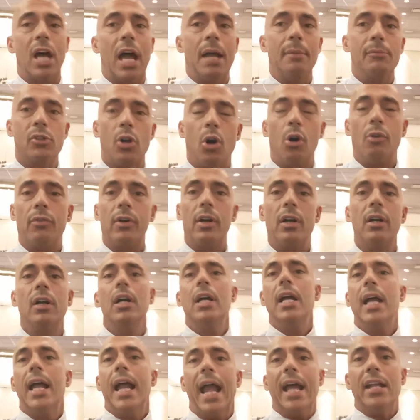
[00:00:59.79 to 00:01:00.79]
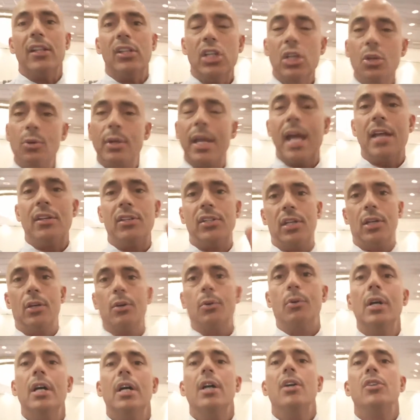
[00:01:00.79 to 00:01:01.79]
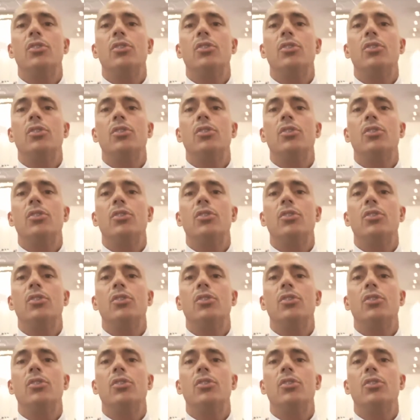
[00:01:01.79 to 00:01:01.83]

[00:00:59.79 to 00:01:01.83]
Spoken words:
times over, and you can too.